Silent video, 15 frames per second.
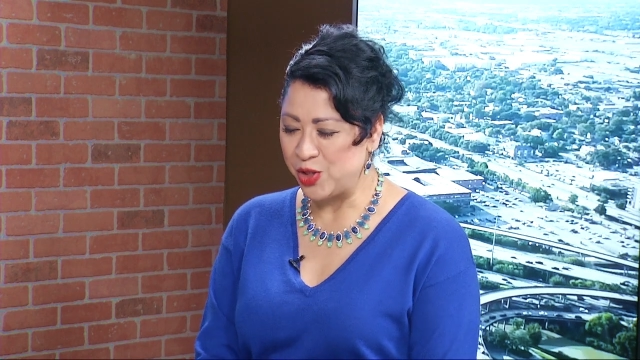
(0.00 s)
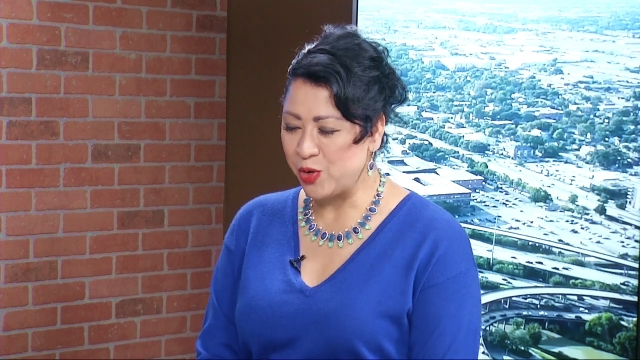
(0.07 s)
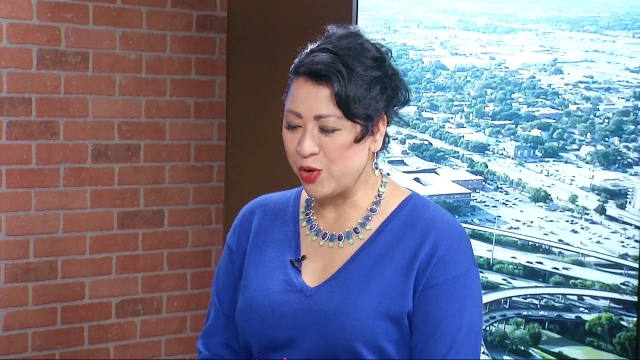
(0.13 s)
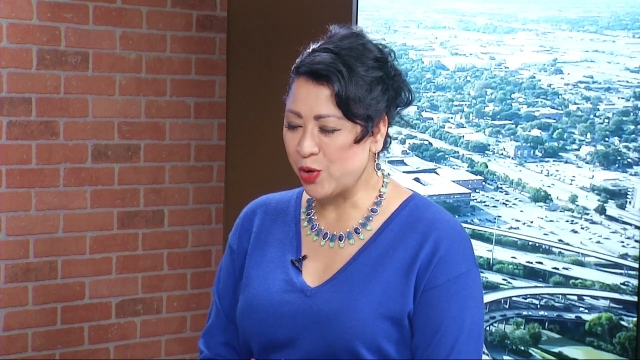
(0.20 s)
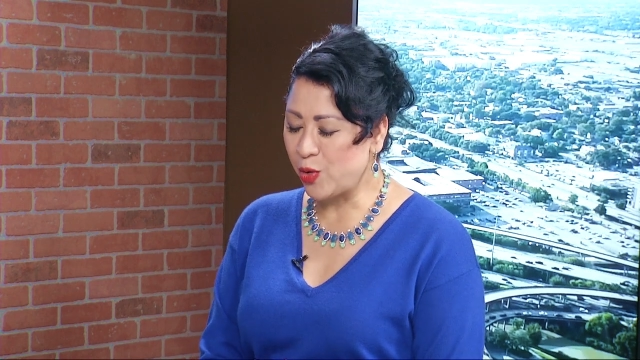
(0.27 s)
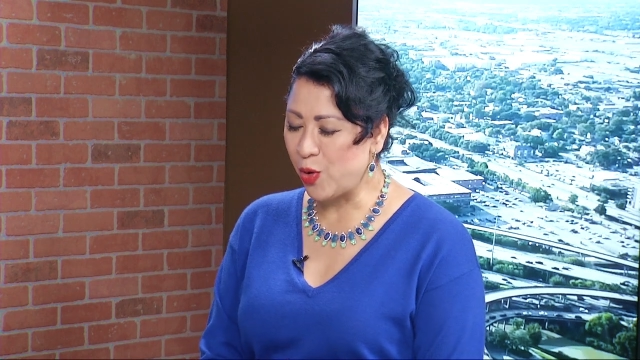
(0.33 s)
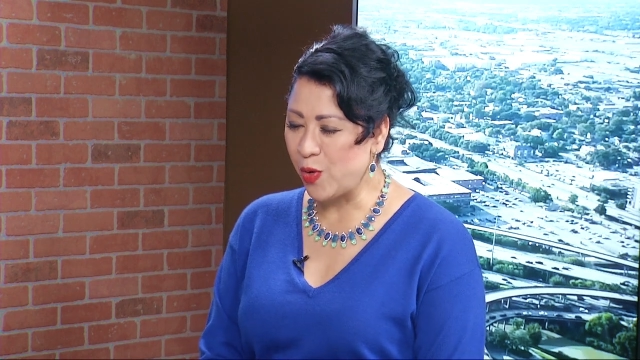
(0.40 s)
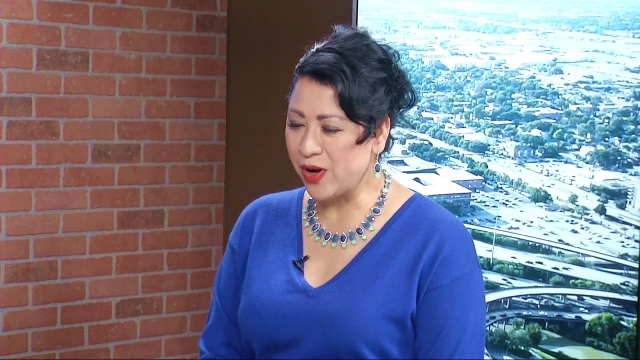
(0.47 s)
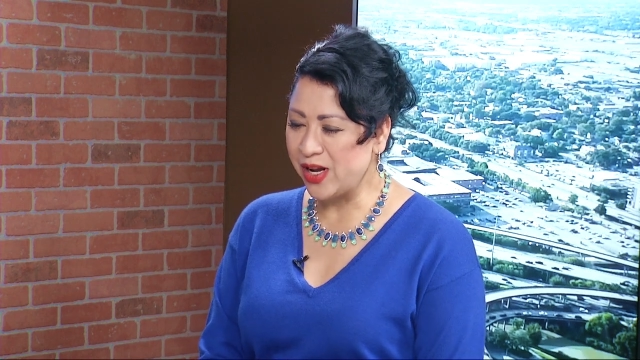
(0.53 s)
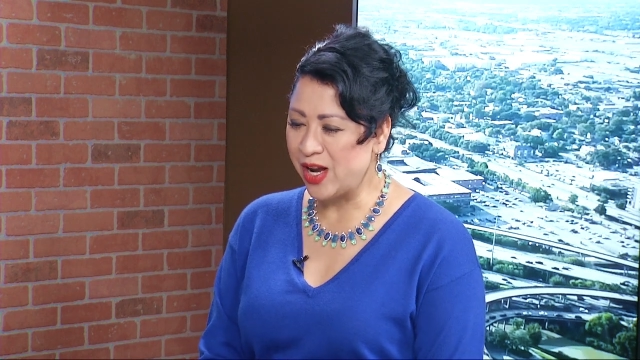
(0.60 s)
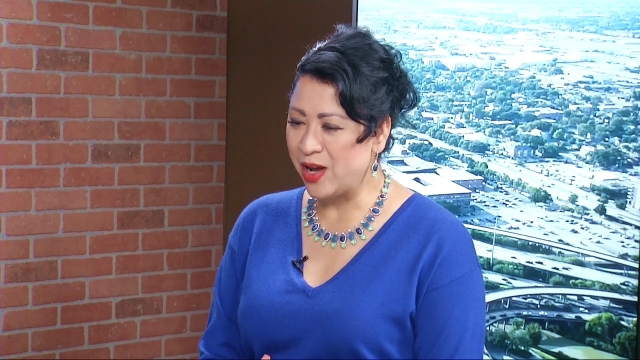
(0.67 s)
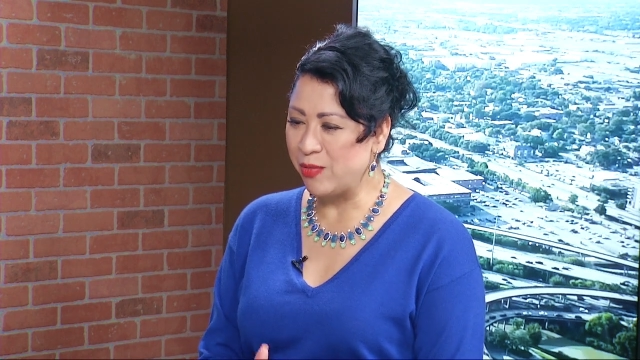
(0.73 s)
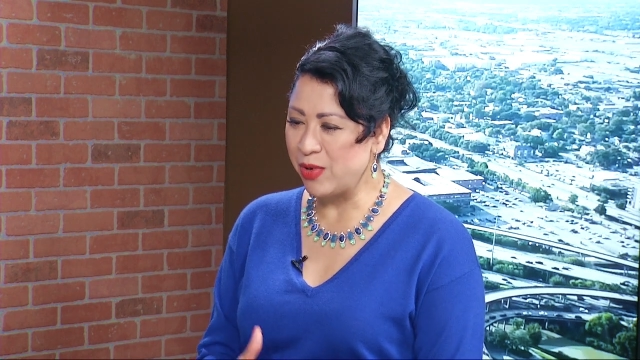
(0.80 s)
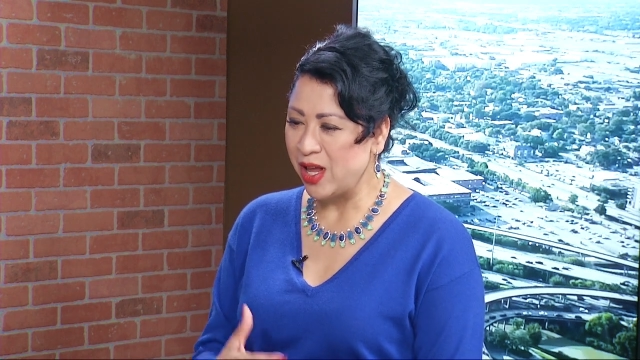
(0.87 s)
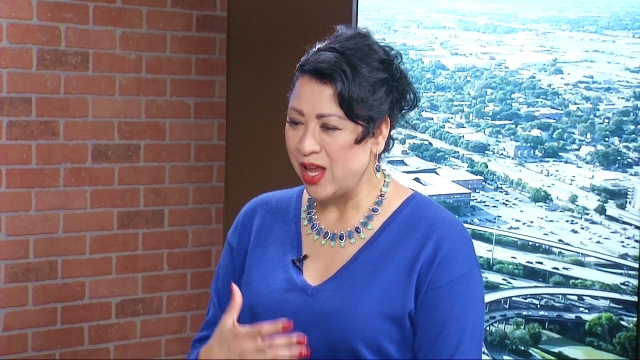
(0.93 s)
you were growing
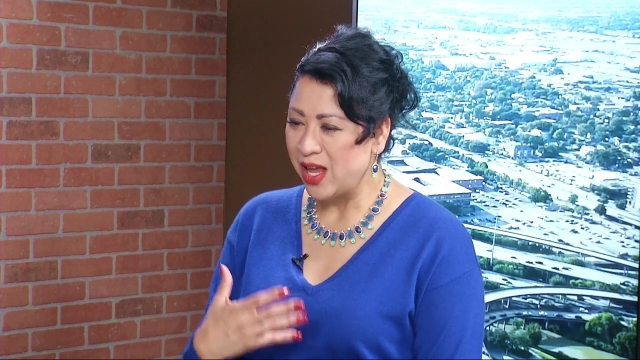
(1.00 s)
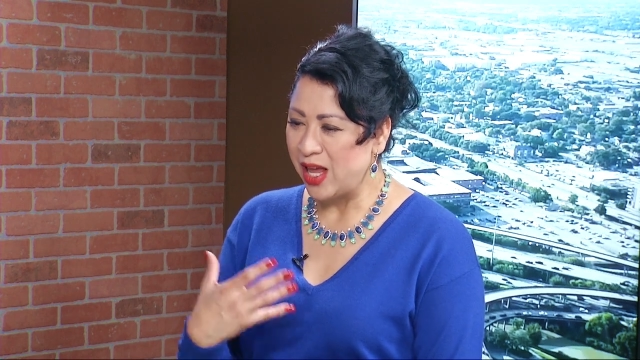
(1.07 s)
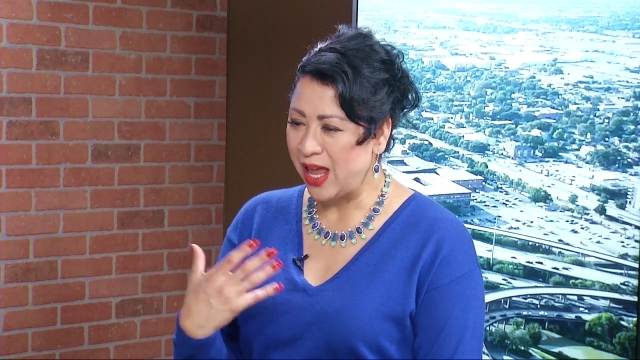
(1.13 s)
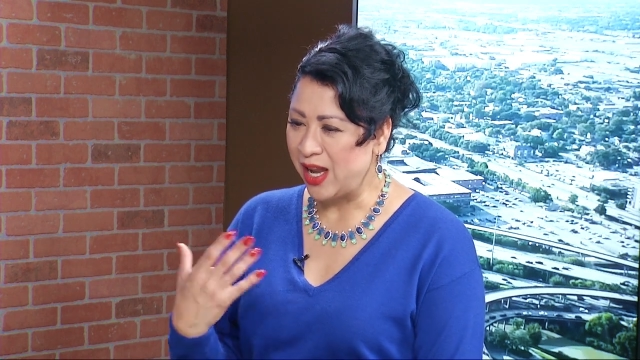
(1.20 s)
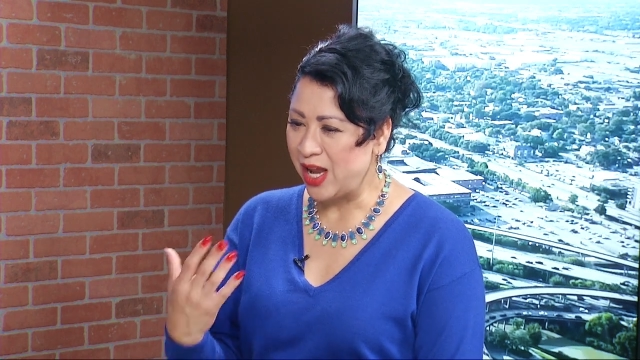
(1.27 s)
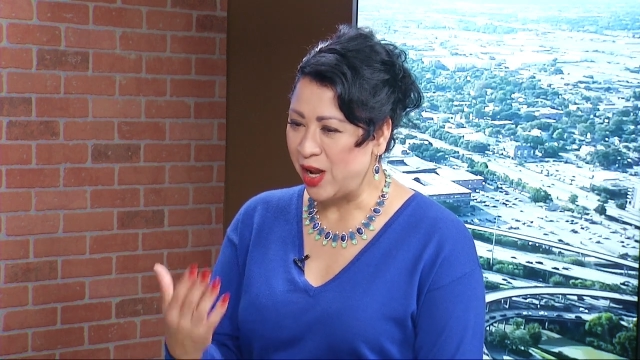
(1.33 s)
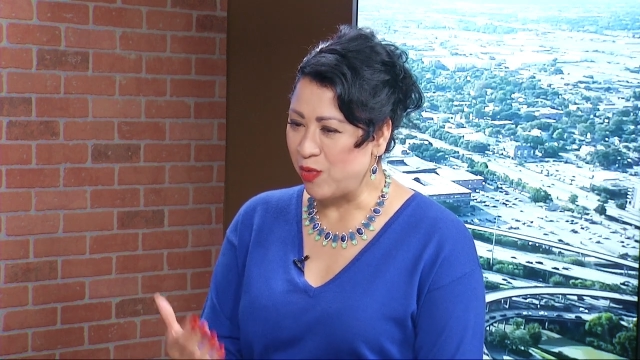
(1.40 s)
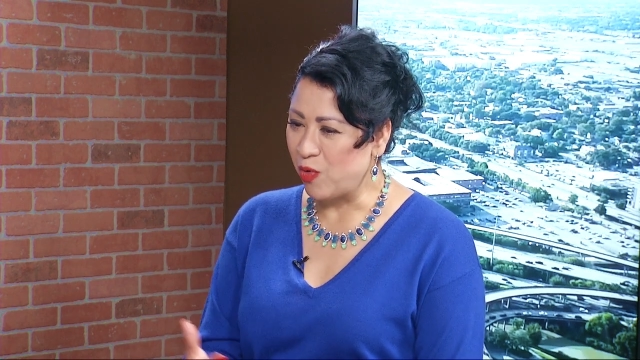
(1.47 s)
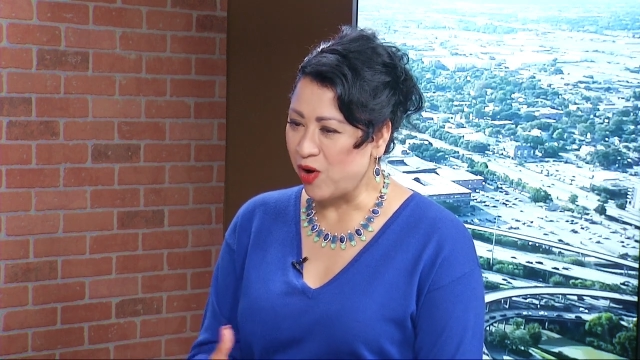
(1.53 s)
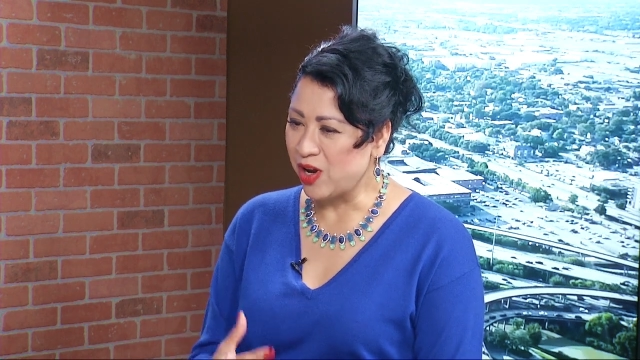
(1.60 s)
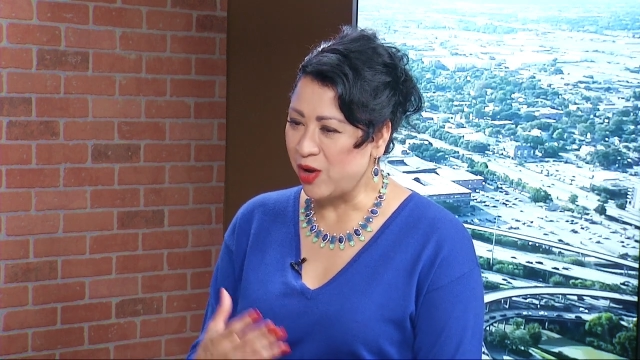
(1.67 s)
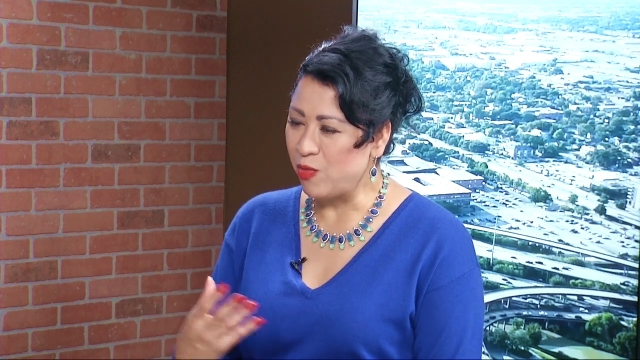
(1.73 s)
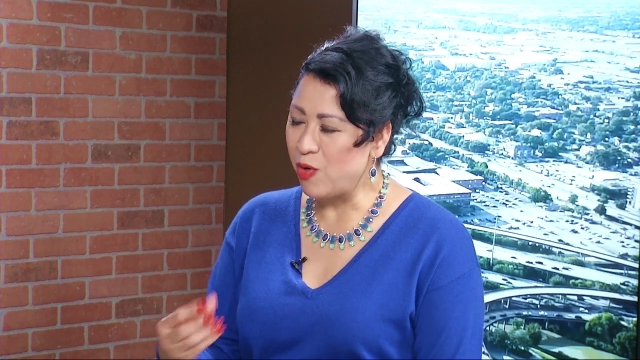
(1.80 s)
up and, and, working.